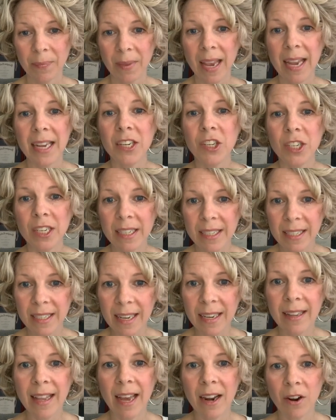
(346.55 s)
And she
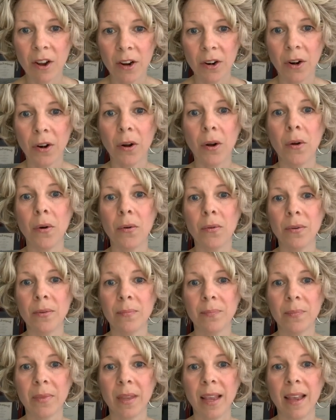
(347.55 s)
did that on her own.
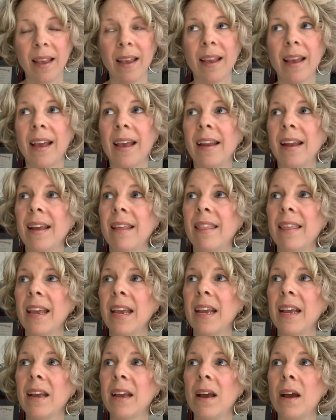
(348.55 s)
And I
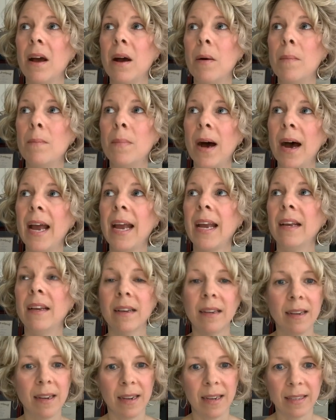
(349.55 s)
think, my
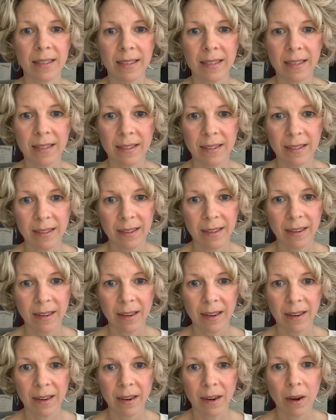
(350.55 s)
goodness,
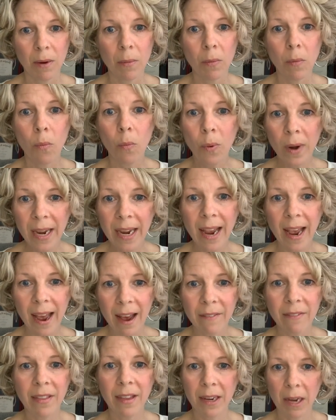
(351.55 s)
we
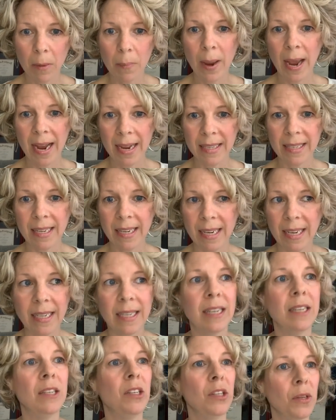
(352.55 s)
have the capacity
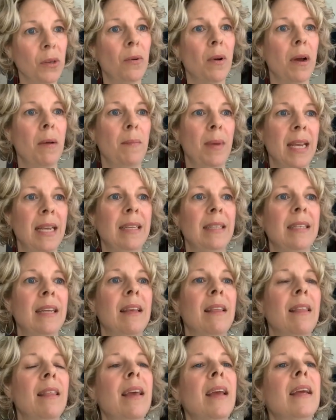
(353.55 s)
to do
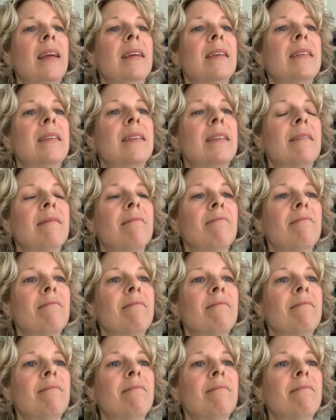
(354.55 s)
amazing things.